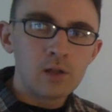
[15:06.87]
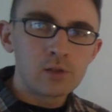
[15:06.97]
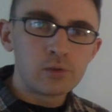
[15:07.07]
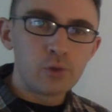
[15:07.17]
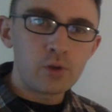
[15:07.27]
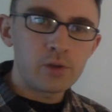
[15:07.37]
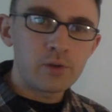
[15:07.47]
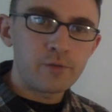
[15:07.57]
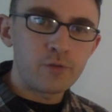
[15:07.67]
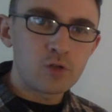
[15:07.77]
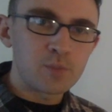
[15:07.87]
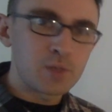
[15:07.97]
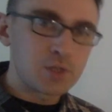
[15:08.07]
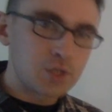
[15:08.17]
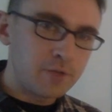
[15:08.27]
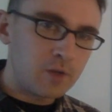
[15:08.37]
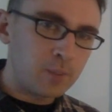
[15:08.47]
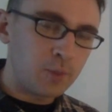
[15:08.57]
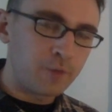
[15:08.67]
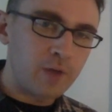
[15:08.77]
look for
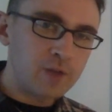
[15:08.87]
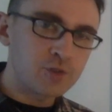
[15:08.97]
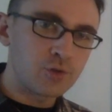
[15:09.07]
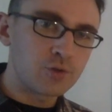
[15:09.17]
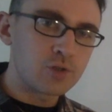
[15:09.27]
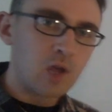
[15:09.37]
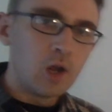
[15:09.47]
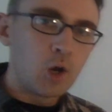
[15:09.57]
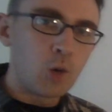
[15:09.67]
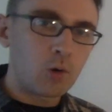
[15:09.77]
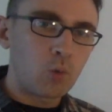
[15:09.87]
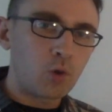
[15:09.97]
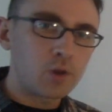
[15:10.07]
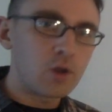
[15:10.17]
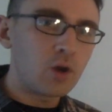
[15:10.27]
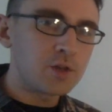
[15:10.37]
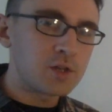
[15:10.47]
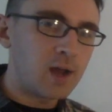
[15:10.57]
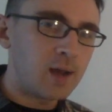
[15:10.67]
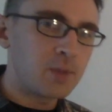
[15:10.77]
specific professors who are working on the
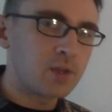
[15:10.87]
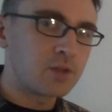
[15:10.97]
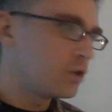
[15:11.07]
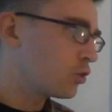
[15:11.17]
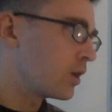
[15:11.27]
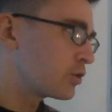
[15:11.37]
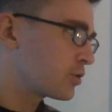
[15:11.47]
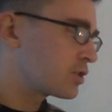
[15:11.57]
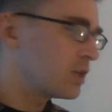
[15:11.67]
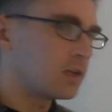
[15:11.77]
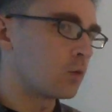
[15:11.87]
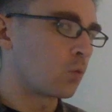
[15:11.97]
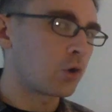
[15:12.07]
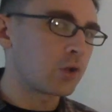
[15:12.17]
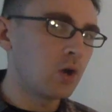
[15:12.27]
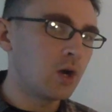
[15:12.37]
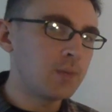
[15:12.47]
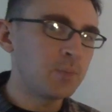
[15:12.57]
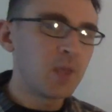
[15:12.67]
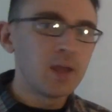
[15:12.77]
topic that you're interested in working
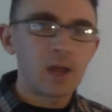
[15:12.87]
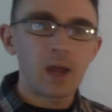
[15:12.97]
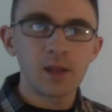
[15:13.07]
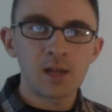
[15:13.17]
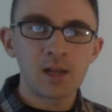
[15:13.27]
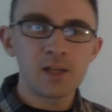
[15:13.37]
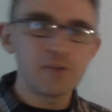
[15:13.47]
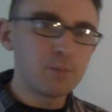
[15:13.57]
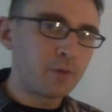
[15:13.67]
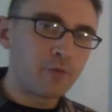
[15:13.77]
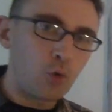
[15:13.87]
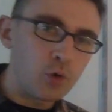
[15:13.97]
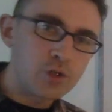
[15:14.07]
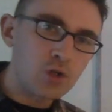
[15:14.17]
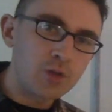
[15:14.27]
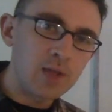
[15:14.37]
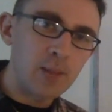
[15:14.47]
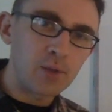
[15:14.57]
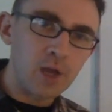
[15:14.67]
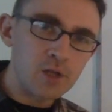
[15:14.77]
on. And then even before you start the
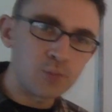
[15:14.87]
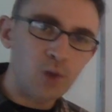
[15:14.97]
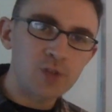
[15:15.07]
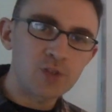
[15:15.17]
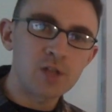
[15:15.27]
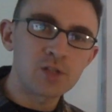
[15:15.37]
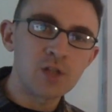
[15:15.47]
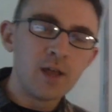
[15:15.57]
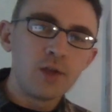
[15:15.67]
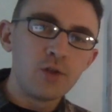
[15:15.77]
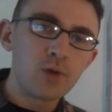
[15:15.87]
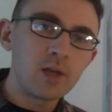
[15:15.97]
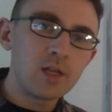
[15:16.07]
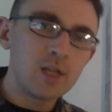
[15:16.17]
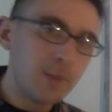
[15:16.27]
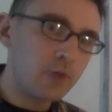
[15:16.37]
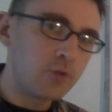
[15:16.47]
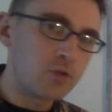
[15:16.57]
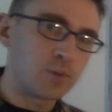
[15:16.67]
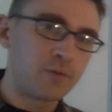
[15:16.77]
application process, you can email
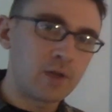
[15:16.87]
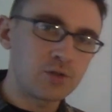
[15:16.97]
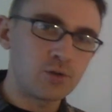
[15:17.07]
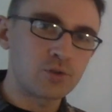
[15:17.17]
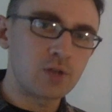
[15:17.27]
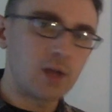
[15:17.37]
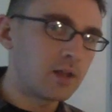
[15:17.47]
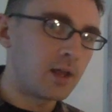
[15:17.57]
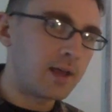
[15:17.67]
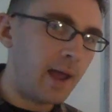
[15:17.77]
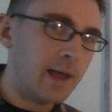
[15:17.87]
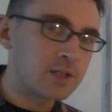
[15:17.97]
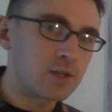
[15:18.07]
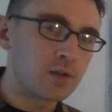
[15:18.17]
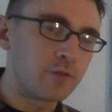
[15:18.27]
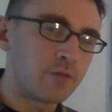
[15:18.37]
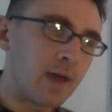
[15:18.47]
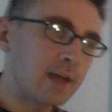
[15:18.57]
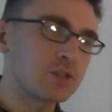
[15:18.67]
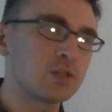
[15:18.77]
those professors and like ask in
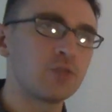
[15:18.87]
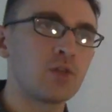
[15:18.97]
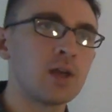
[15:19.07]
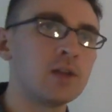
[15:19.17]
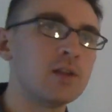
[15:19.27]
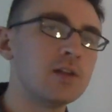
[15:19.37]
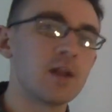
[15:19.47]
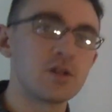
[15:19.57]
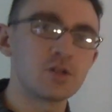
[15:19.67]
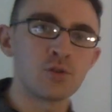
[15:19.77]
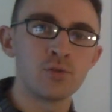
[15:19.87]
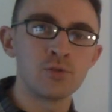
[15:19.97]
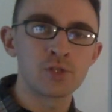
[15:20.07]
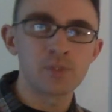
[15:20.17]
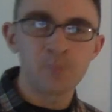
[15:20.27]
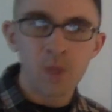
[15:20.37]
advance if they need any students.